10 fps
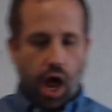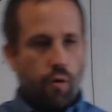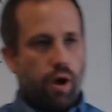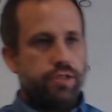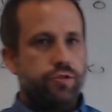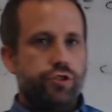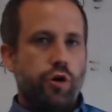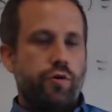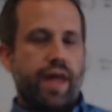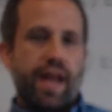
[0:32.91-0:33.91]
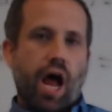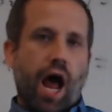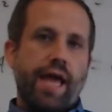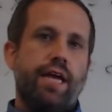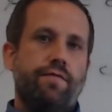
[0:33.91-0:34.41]
I want to show that
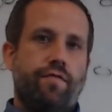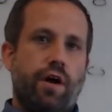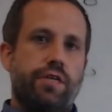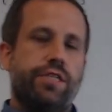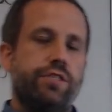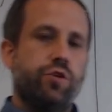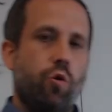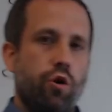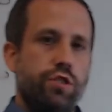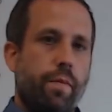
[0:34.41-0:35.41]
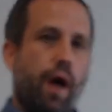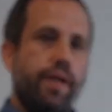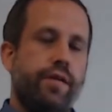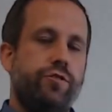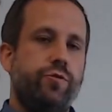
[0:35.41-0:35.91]
eigenfunctions
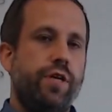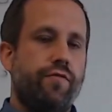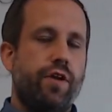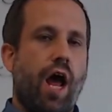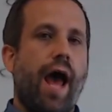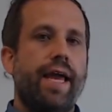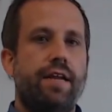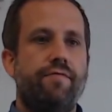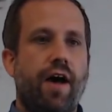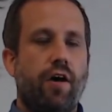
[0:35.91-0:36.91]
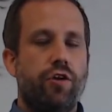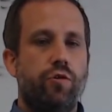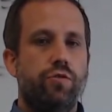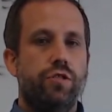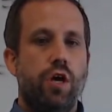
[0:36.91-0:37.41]
corresponding to different
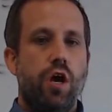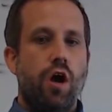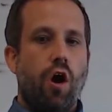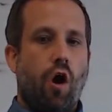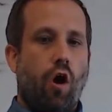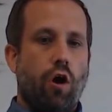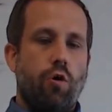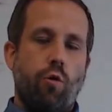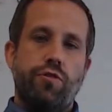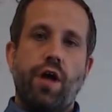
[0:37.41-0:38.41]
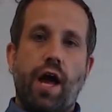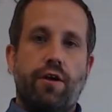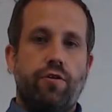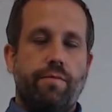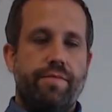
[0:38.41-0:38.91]
eigenvalues are
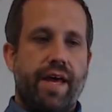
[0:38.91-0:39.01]
orthogonal.